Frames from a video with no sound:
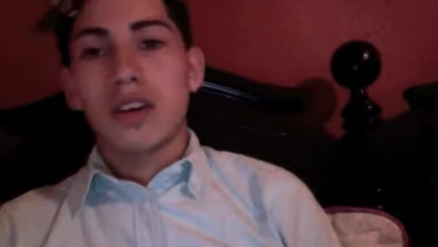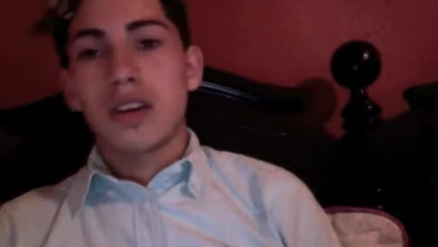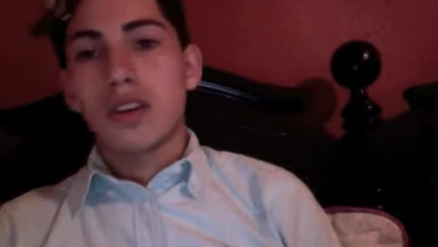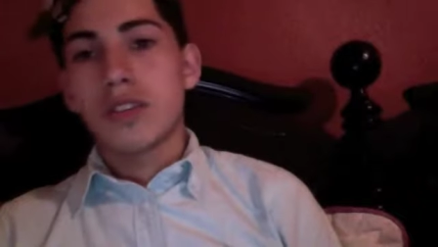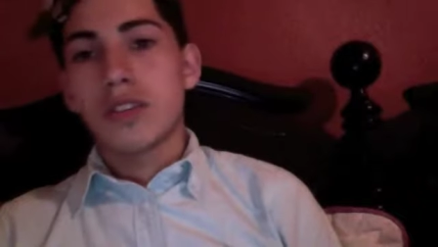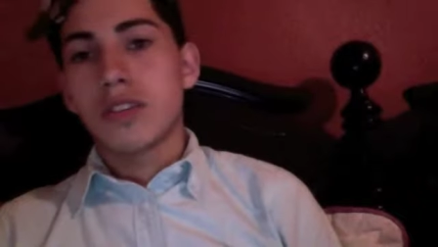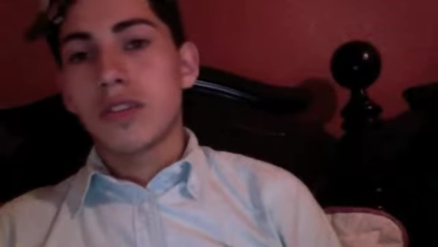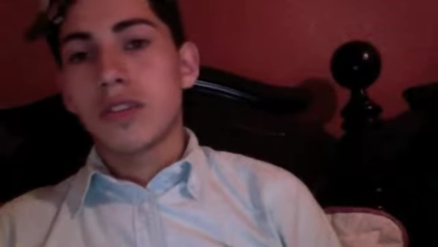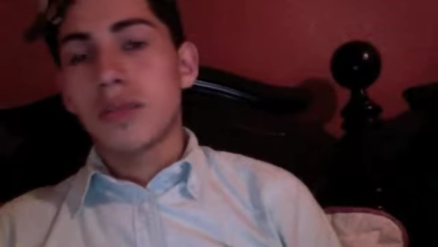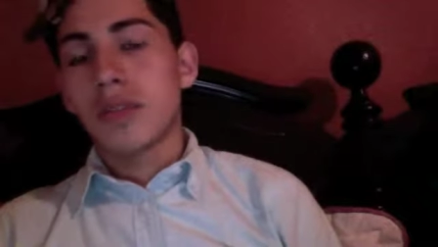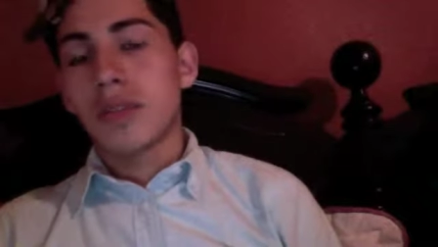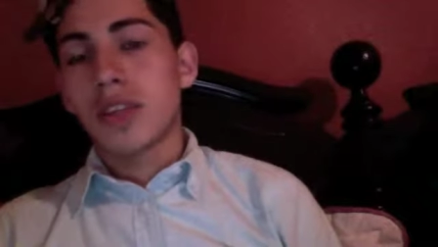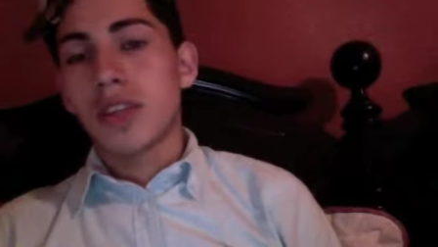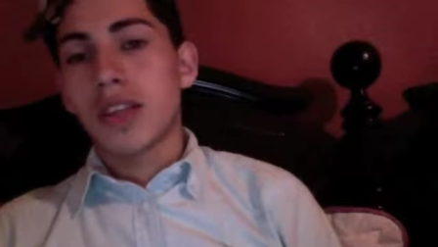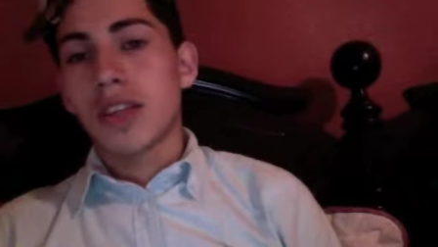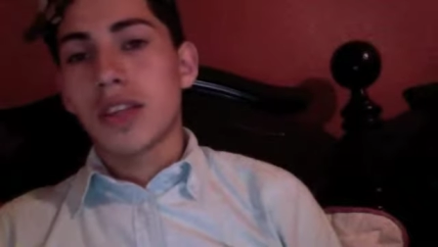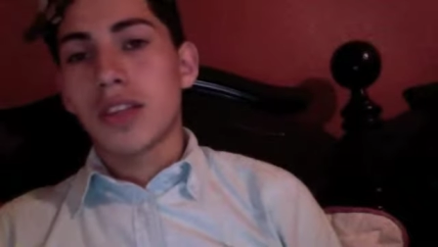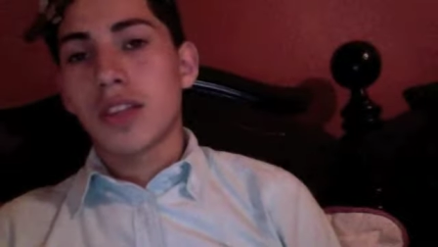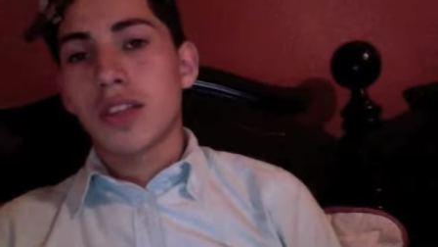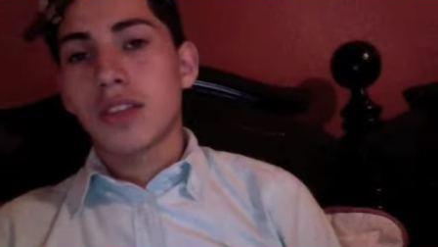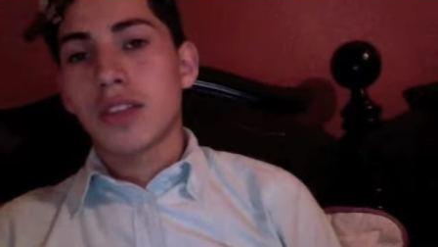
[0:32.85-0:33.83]
or something
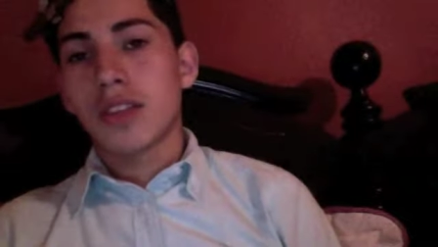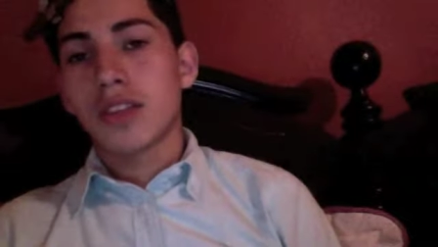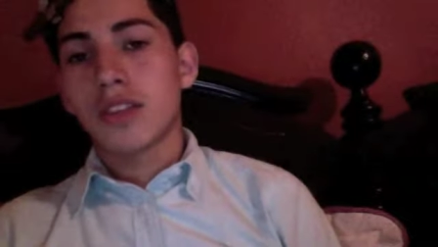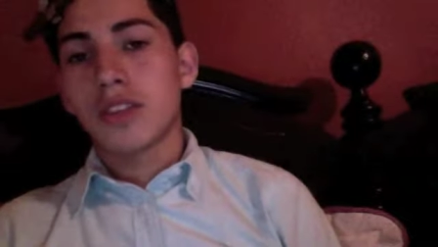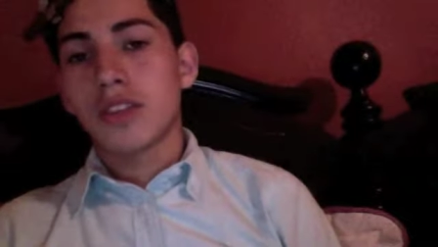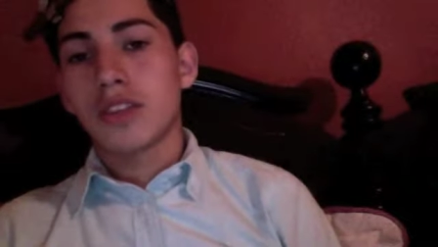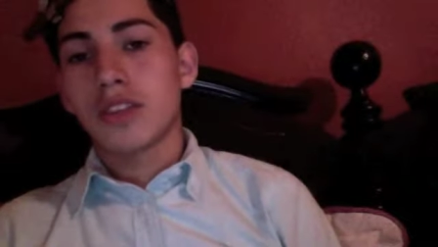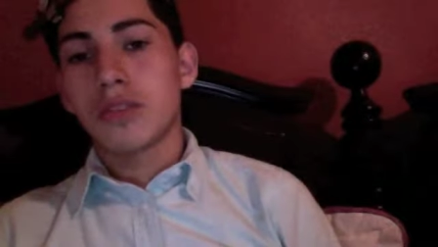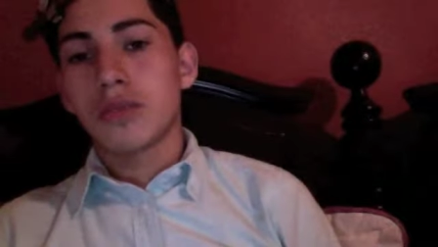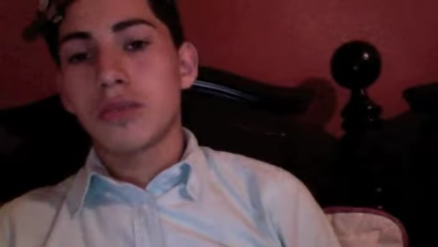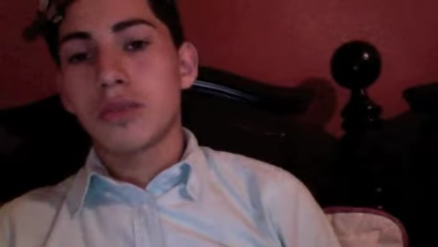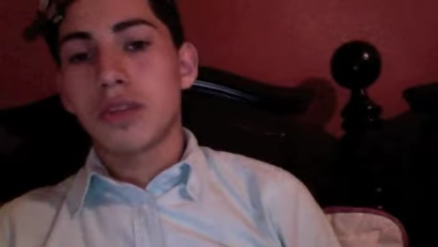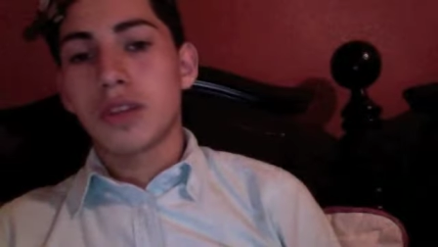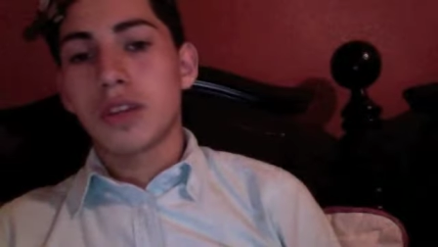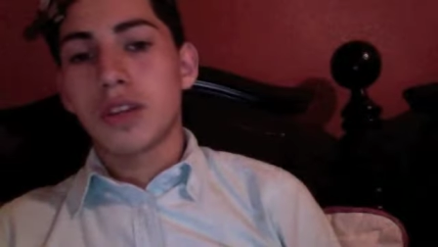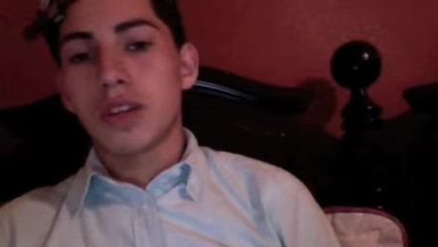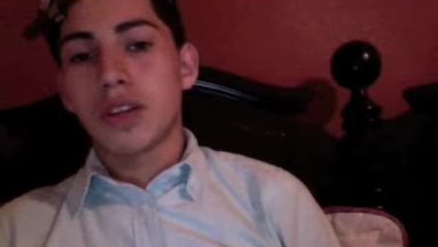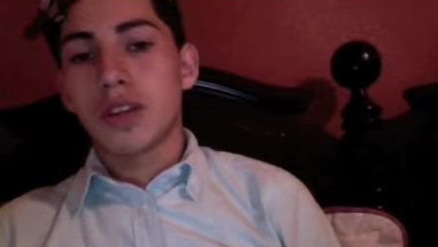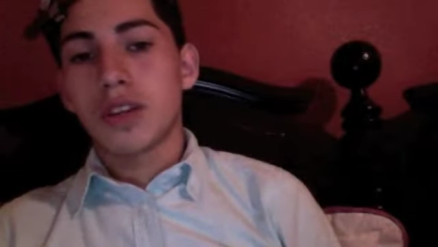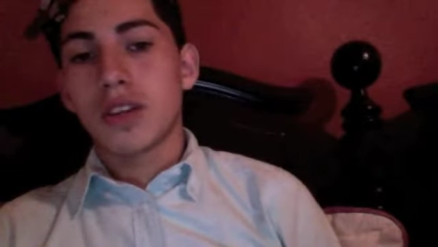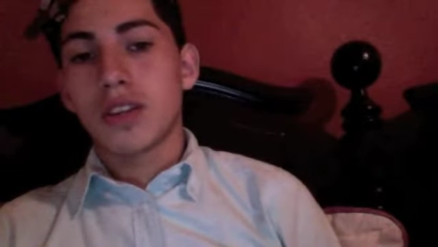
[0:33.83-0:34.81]
that the teacher
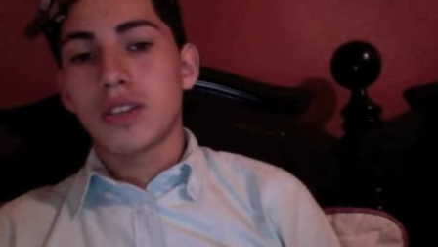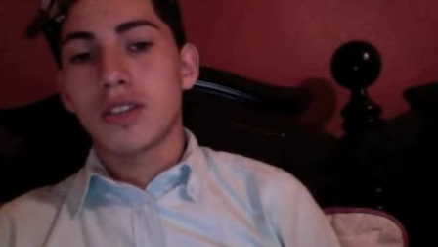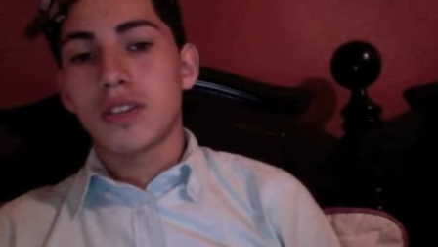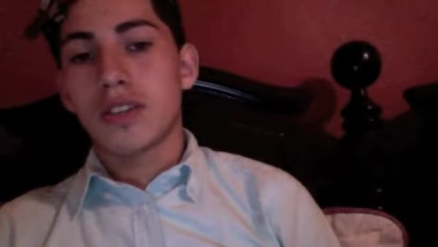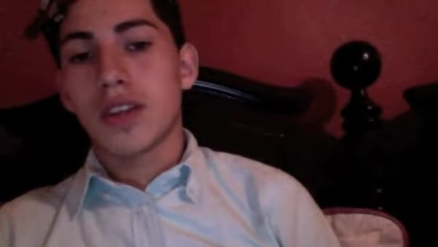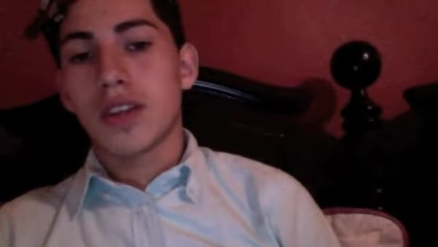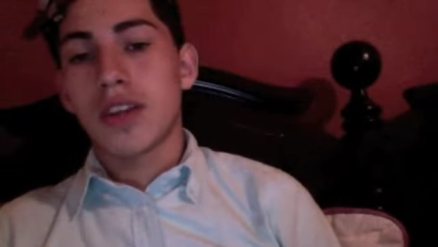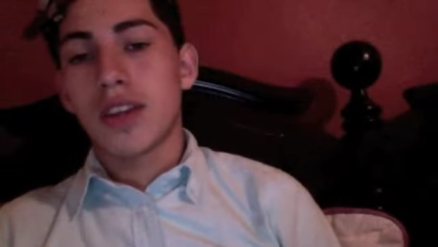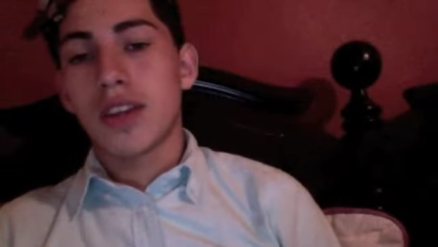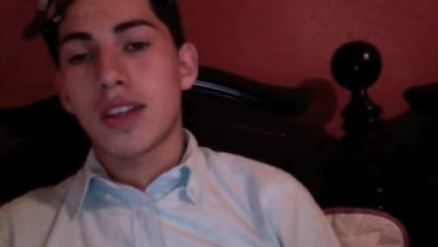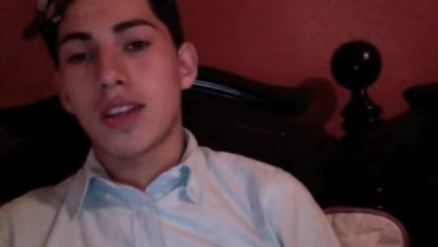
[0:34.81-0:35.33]
wouldn't understand.